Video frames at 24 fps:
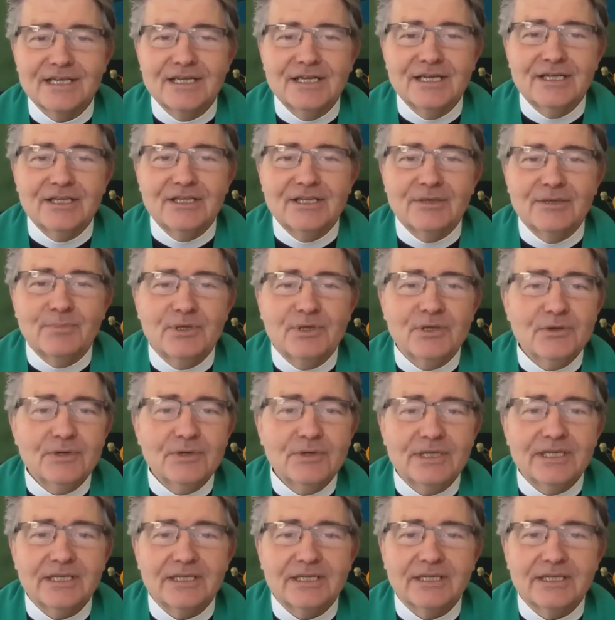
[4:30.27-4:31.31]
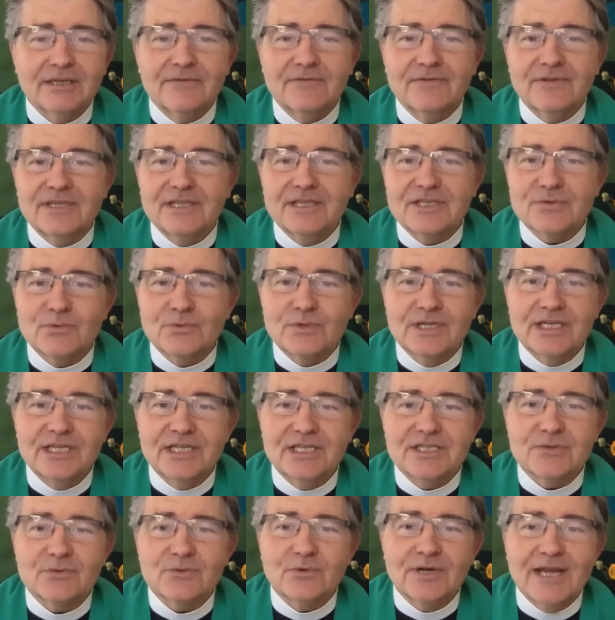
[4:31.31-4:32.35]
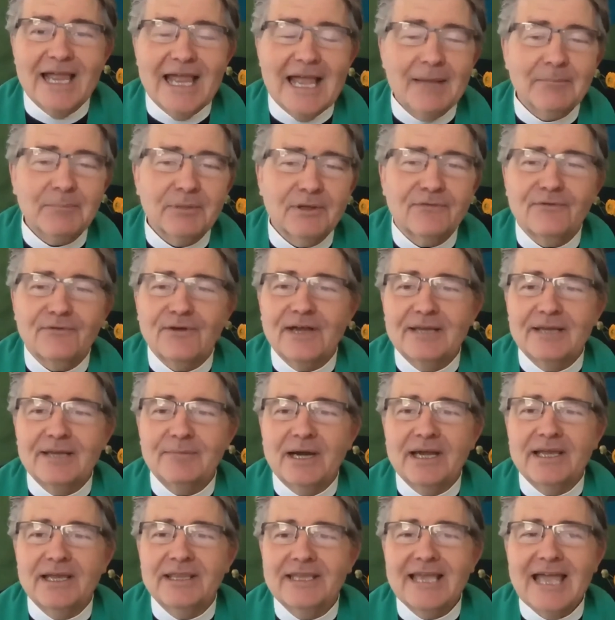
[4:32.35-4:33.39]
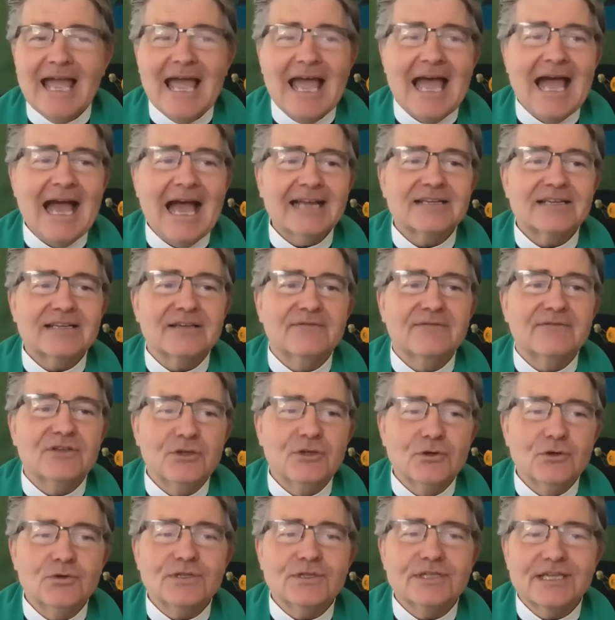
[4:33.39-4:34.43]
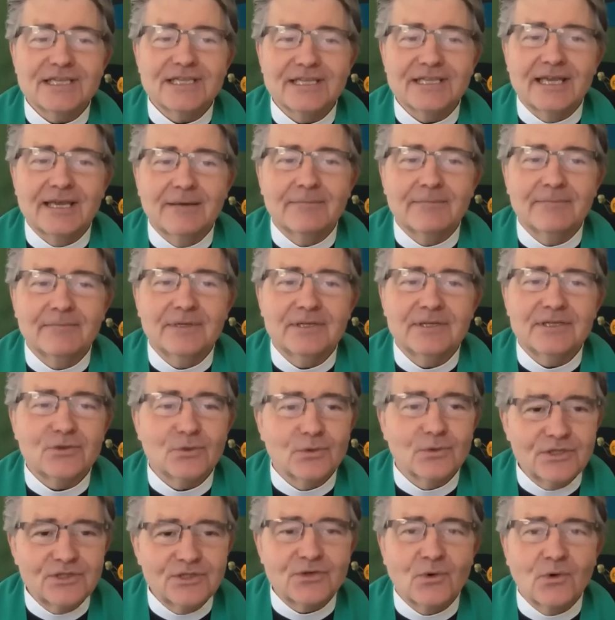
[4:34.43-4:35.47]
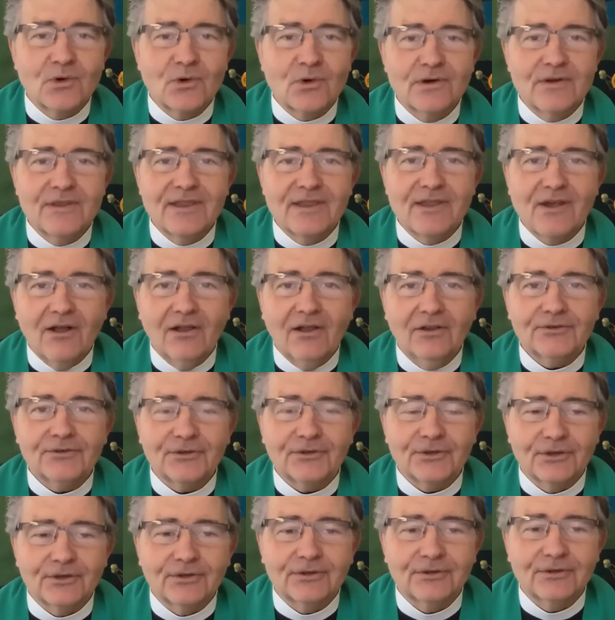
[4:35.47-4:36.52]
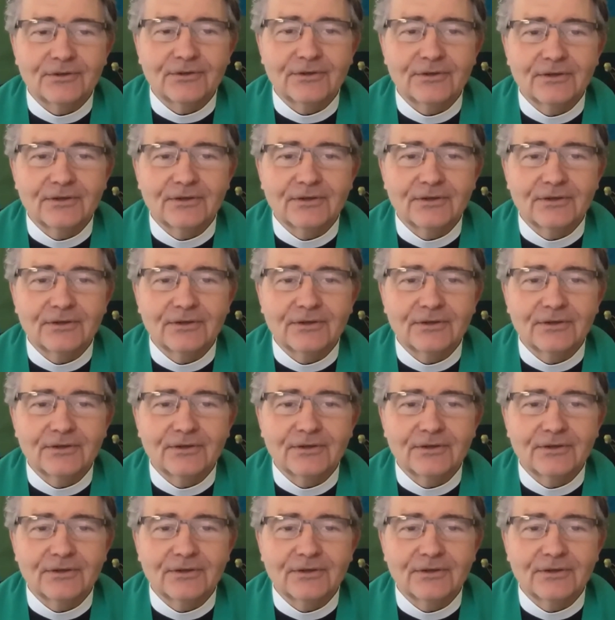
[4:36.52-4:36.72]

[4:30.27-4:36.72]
The beauty of these weeds were amplified by the act of using them to adorn the altar.